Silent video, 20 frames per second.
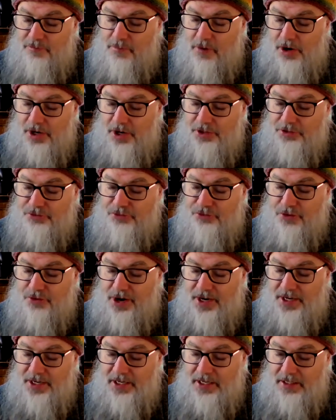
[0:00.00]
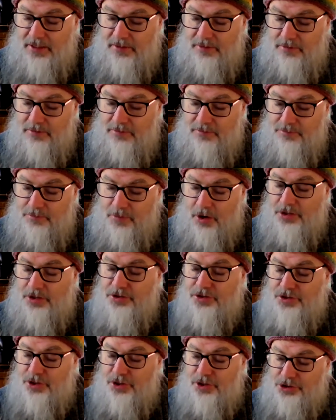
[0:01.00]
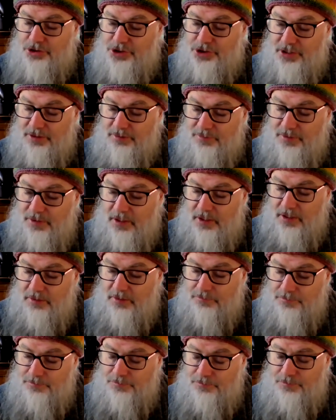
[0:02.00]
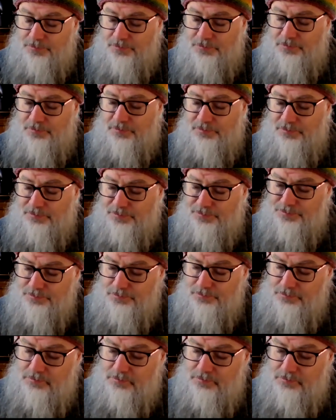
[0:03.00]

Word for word: of mind training, mind searching. It